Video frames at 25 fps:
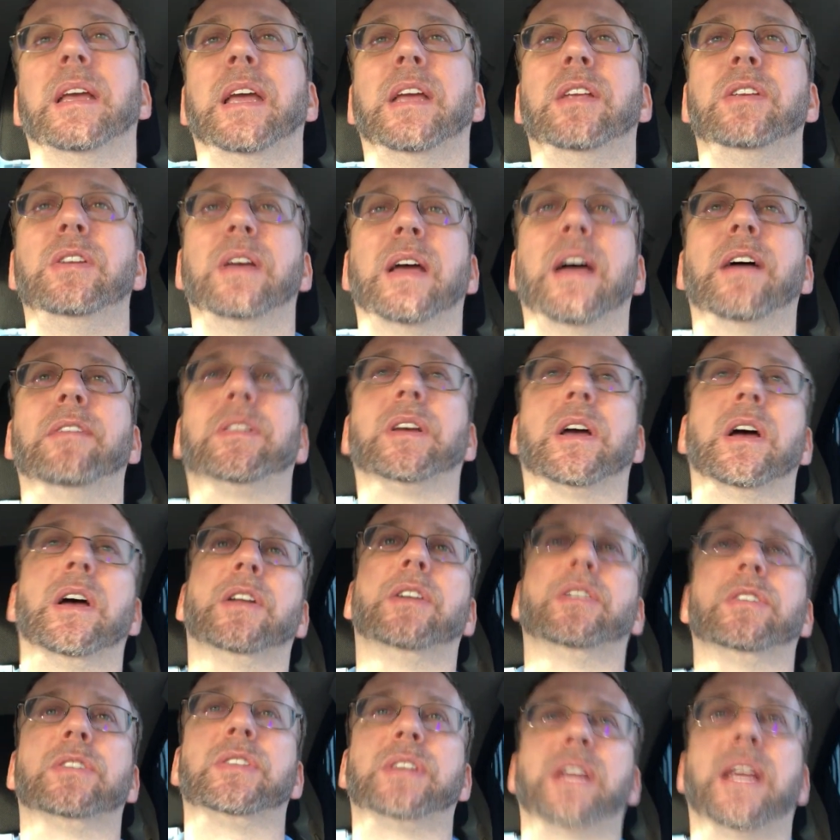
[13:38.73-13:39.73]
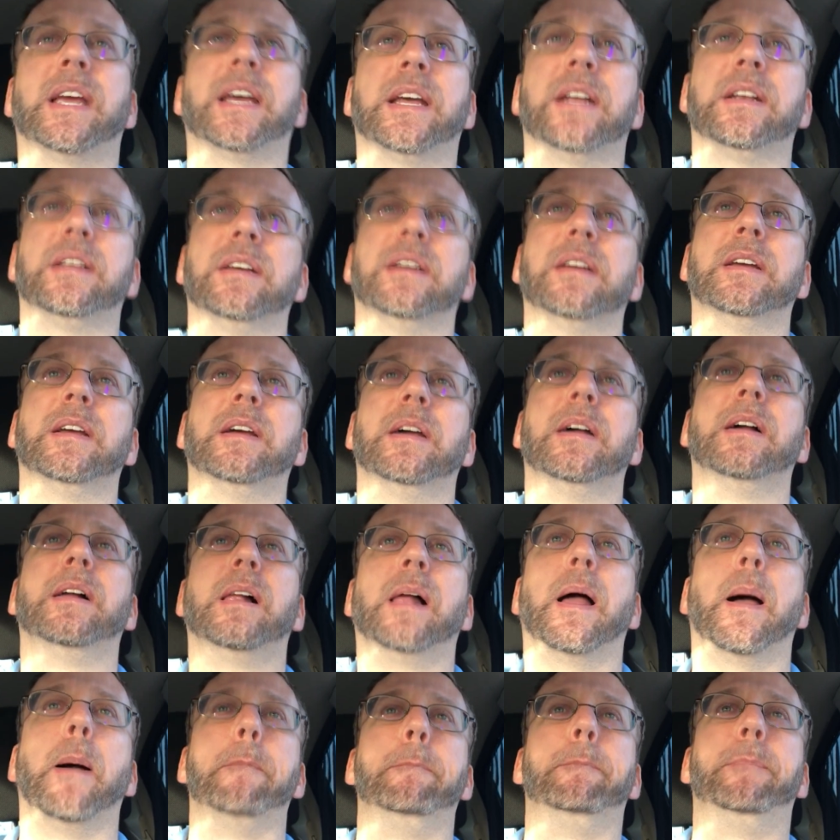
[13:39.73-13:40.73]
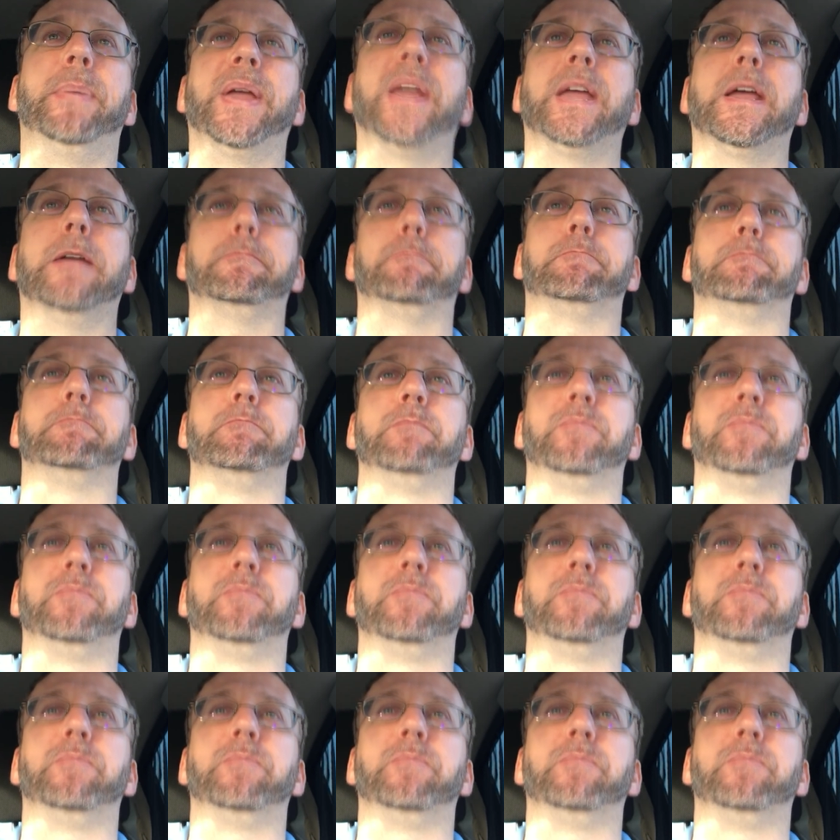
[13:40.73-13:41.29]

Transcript: And you have to understand, a big